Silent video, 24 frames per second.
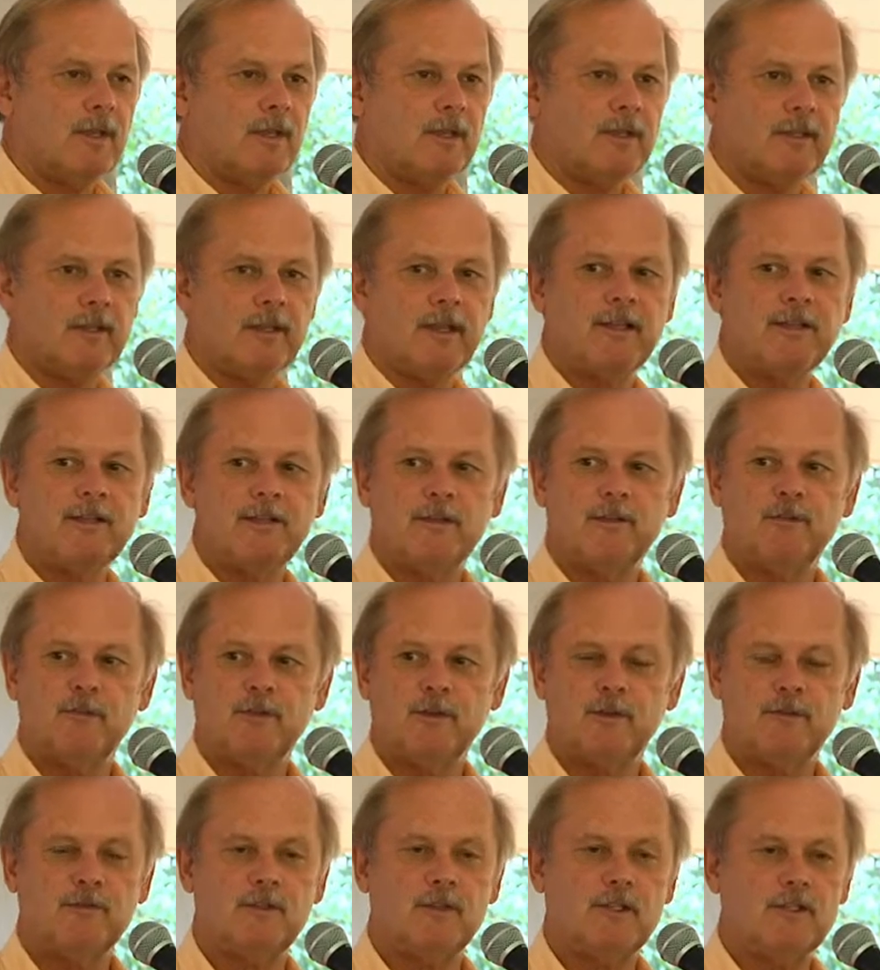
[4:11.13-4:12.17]
In the
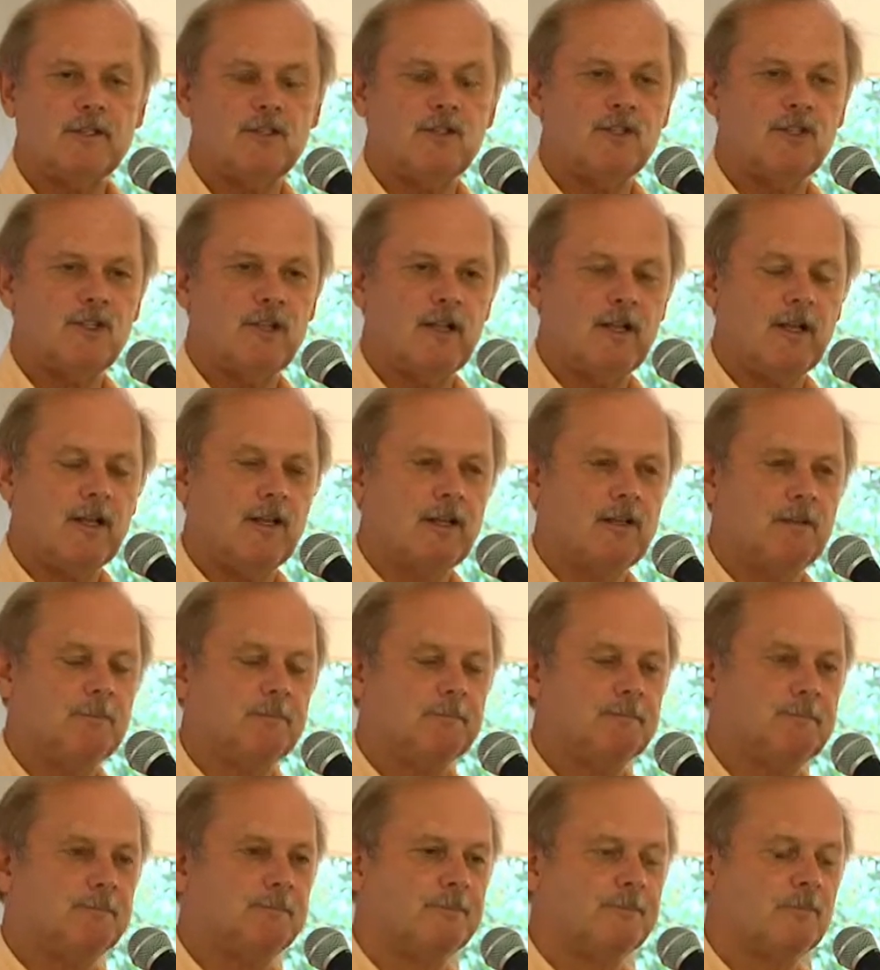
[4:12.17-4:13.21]
1950s,
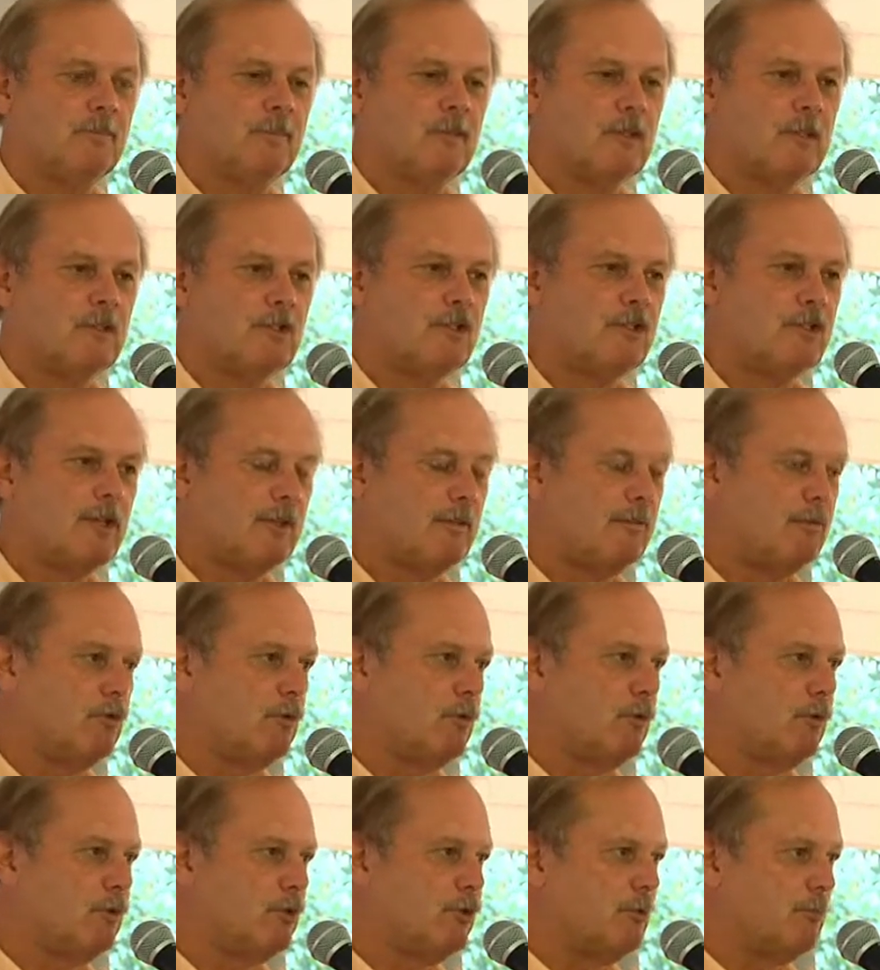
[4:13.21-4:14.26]
the state of
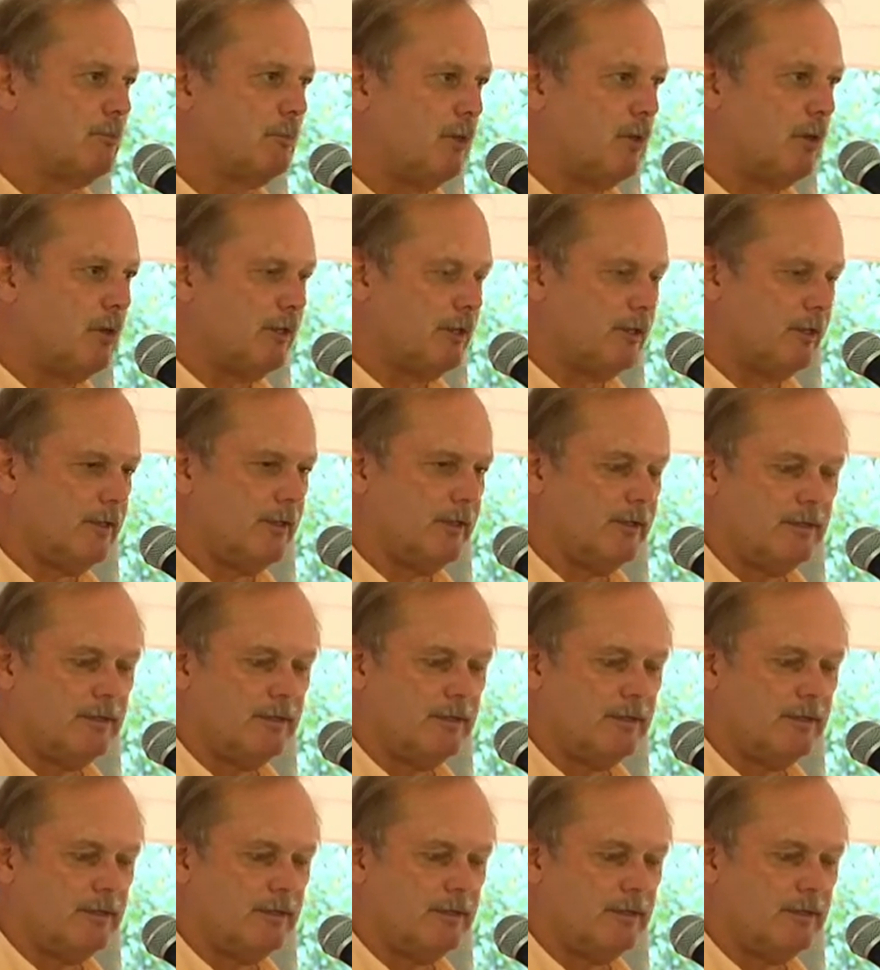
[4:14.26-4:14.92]
Georgia bought